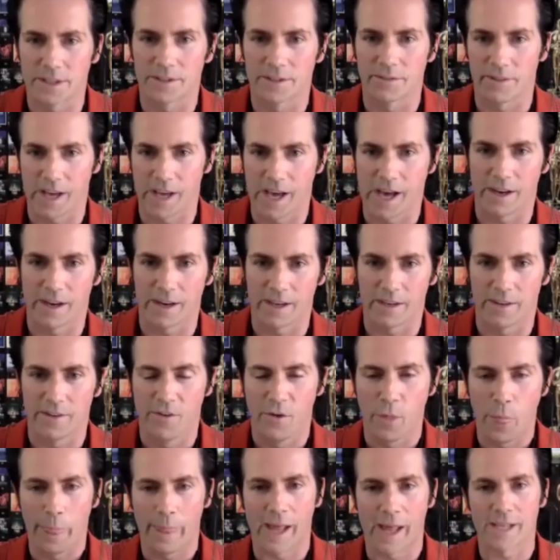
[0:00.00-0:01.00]
of Canada.
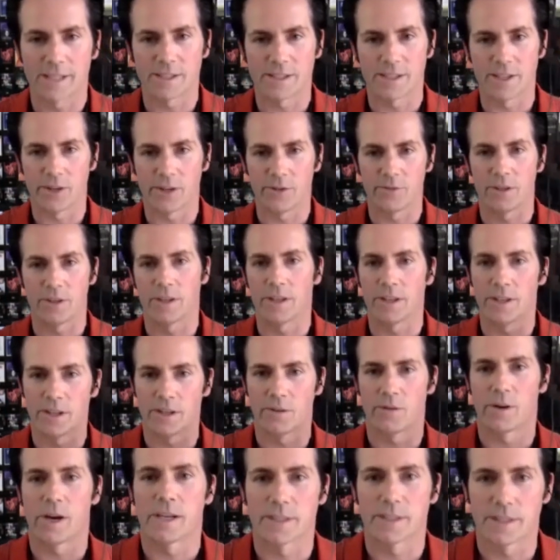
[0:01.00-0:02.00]
That's the union. In the US,